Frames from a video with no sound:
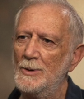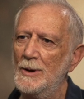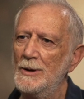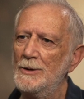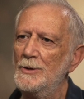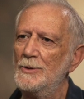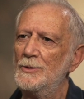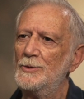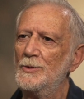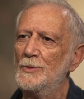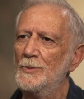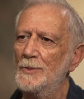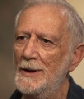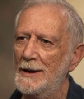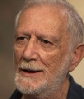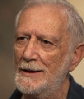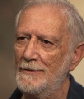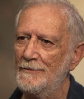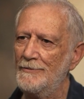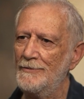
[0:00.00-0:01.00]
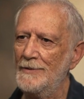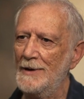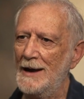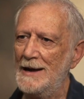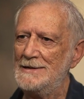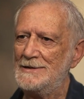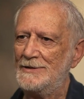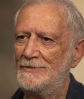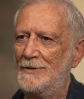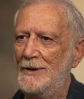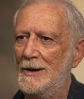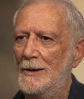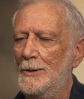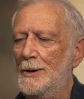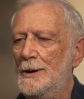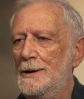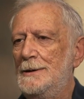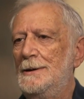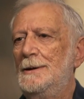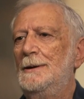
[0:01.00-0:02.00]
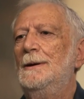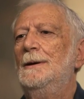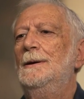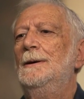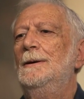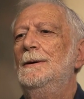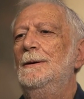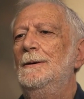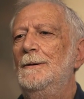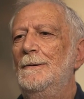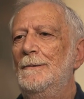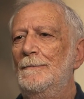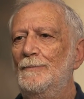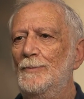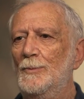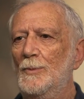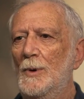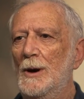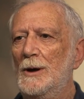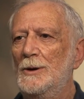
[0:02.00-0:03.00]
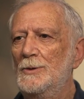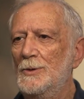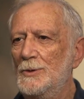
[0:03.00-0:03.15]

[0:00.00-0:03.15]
Why don't you make a nice flower? Why